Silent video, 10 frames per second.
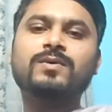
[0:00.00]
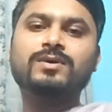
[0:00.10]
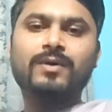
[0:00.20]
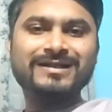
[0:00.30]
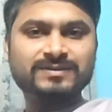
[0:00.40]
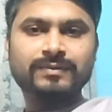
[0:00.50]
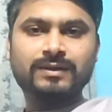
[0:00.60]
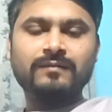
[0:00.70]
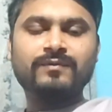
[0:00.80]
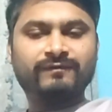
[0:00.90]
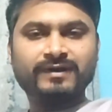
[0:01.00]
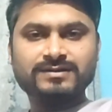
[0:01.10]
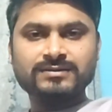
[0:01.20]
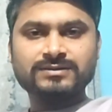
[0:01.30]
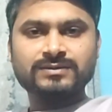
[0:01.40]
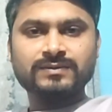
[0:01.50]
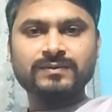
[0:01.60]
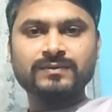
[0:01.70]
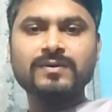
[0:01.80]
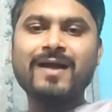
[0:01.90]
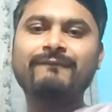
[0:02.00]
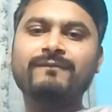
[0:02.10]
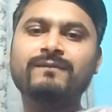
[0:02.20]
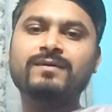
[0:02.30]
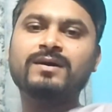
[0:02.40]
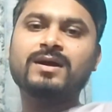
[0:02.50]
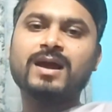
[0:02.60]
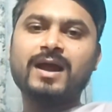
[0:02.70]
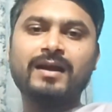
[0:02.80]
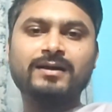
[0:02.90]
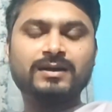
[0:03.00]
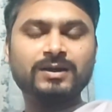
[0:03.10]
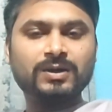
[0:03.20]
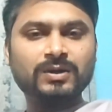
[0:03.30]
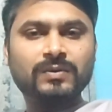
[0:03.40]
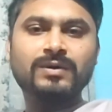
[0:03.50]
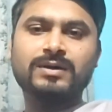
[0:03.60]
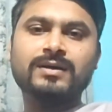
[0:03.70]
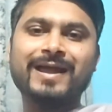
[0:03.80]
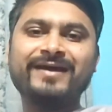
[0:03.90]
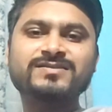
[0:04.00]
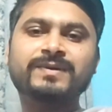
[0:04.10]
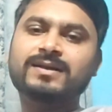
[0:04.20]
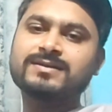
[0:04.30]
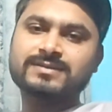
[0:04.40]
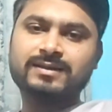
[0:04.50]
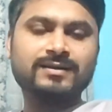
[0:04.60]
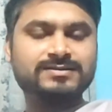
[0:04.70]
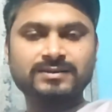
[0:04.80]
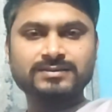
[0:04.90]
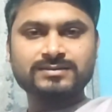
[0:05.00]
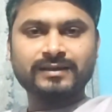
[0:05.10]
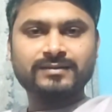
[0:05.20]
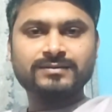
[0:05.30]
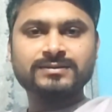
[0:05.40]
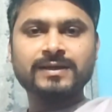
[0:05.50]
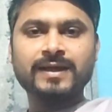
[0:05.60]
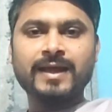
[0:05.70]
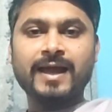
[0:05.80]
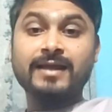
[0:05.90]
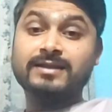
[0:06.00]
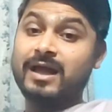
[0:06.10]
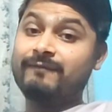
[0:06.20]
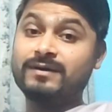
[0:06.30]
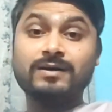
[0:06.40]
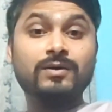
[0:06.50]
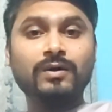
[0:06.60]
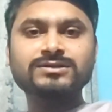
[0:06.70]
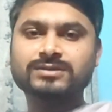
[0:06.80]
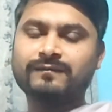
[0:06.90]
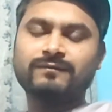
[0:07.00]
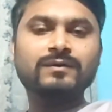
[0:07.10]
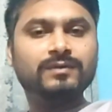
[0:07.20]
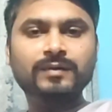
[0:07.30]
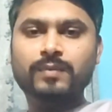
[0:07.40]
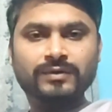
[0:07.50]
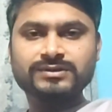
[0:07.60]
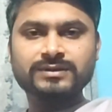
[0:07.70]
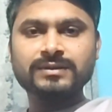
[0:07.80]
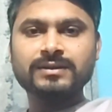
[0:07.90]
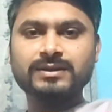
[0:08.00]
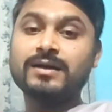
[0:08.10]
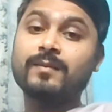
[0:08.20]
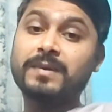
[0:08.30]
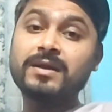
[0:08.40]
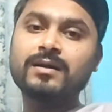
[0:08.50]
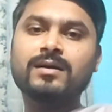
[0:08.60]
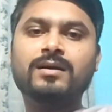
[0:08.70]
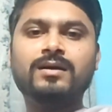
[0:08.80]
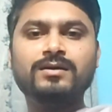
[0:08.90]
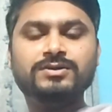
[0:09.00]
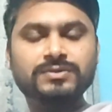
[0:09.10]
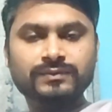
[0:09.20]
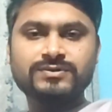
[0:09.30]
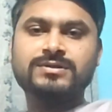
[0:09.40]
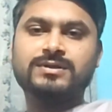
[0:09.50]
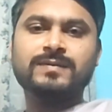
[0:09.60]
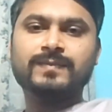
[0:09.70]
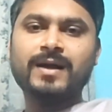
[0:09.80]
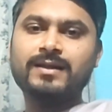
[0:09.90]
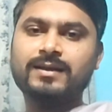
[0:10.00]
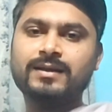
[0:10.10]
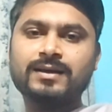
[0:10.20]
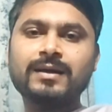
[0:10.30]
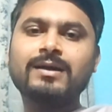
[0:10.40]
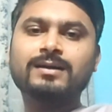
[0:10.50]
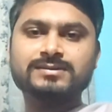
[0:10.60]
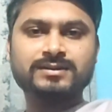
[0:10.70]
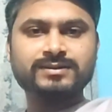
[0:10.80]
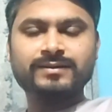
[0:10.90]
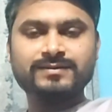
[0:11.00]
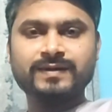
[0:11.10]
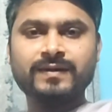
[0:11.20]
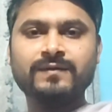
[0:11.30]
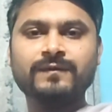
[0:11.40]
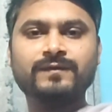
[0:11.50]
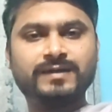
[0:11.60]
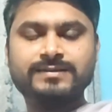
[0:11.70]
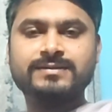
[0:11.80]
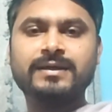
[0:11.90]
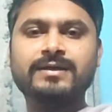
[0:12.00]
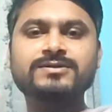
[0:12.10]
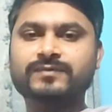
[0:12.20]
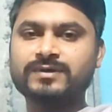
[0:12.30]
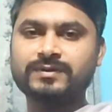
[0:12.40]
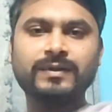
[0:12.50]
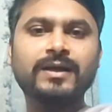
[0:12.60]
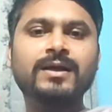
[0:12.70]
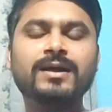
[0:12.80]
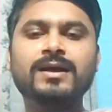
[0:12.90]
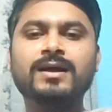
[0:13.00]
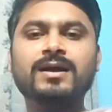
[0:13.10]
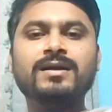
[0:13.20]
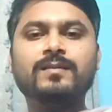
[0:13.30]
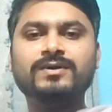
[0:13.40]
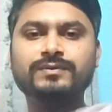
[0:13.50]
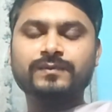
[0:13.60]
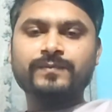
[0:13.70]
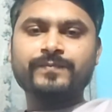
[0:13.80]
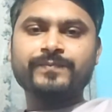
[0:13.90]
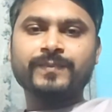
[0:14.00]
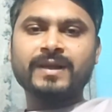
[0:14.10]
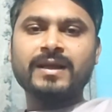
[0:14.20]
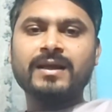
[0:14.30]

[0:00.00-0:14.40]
thorough, knowledgeable professors who have had good experience in construction sectors, and they have written lots of good books that are being used by current construction industry. So yes, it is worth doing. Number two,